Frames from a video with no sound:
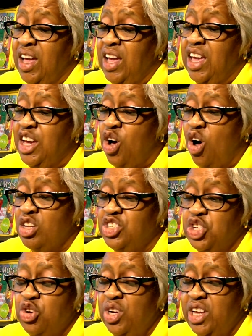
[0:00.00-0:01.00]
he called
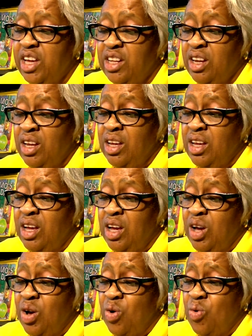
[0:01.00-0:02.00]
Julian.
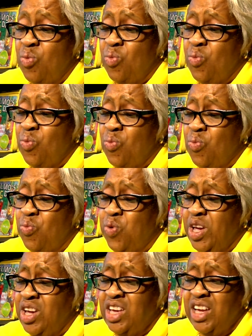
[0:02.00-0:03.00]

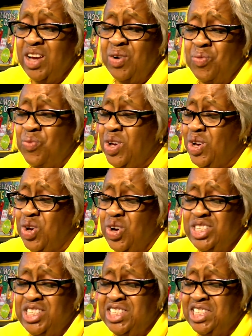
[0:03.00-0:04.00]
We
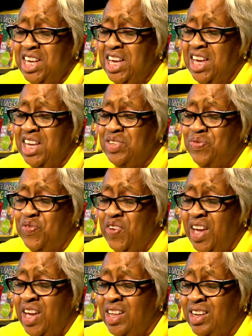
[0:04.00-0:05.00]
could see his
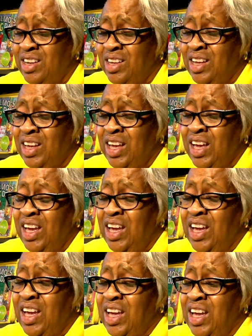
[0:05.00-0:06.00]
feet.
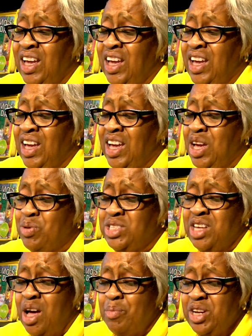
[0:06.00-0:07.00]
He
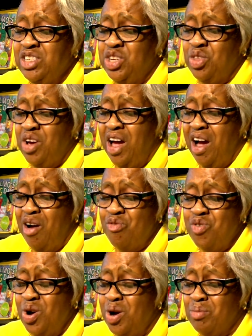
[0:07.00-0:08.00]
was coming into our
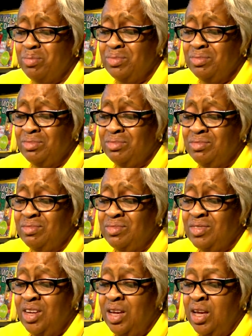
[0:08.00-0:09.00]
room.
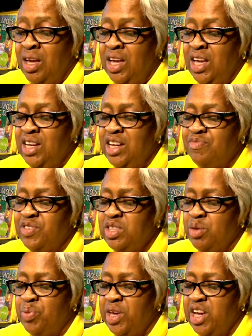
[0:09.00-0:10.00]
He
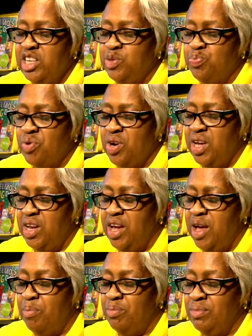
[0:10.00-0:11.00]
lifted the bedspread
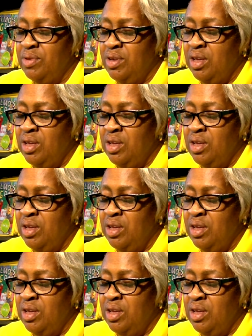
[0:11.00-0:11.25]
up.